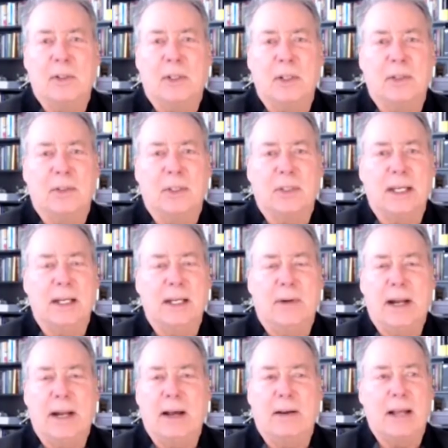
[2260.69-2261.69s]
still sitting
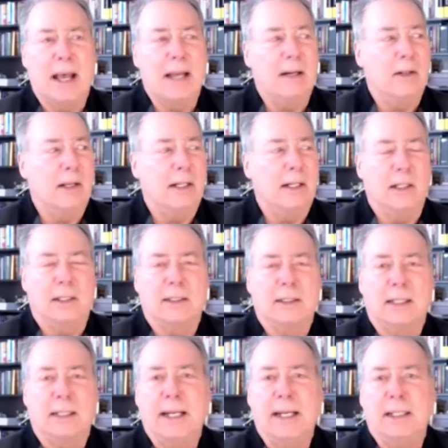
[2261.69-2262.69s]
around, I don't know, look
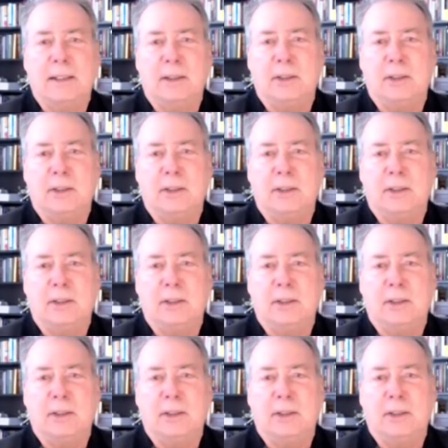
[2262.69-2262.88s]
today,